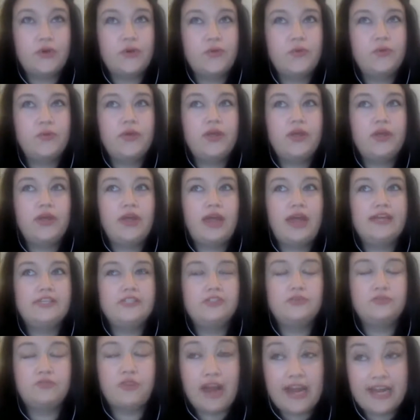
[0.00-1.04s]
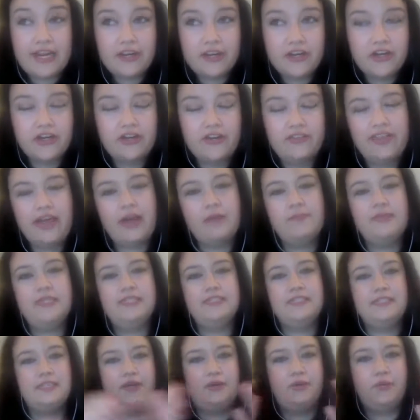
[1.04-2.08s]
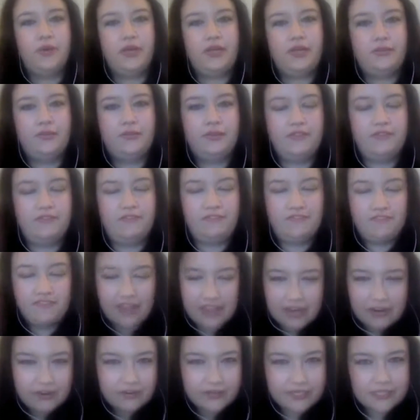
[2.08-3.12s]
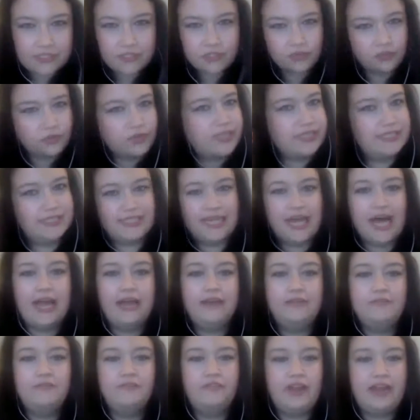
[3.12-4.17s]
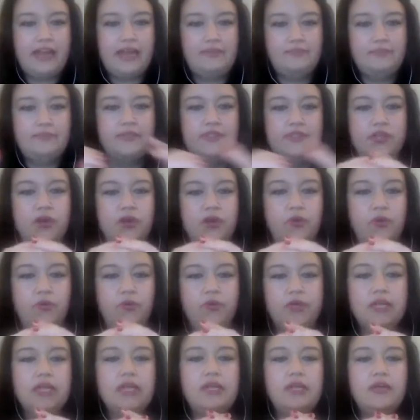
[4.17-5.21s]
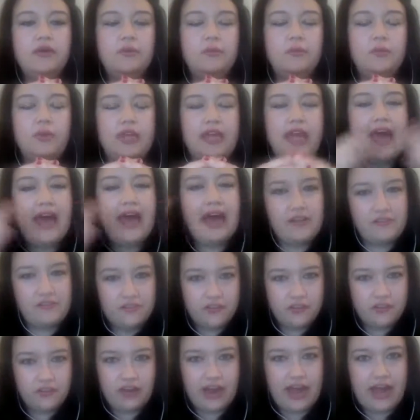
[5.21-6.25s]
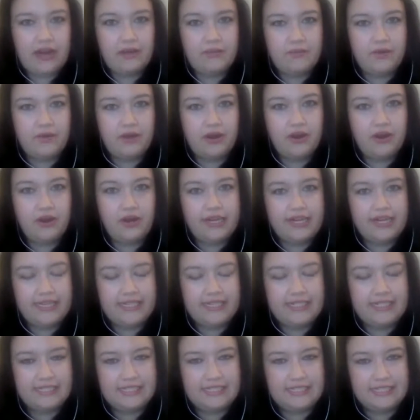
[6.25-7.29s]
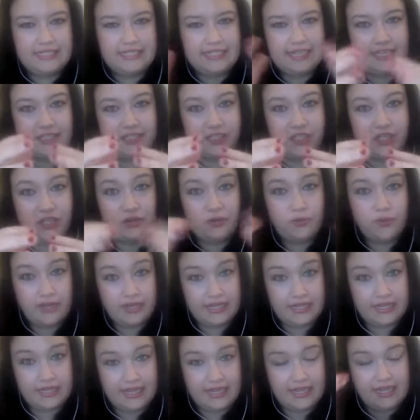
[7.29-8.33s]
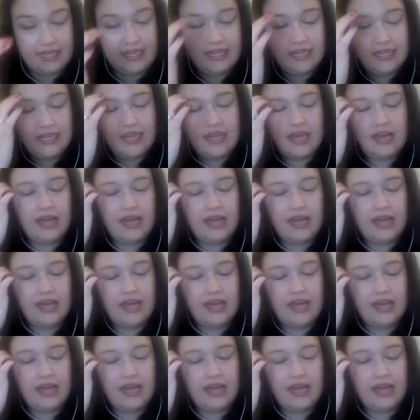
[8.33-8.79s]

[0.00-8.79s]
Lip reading: So as a writer, that means that you're working with a very short time frame. So we have to grab our audience's attention quickly.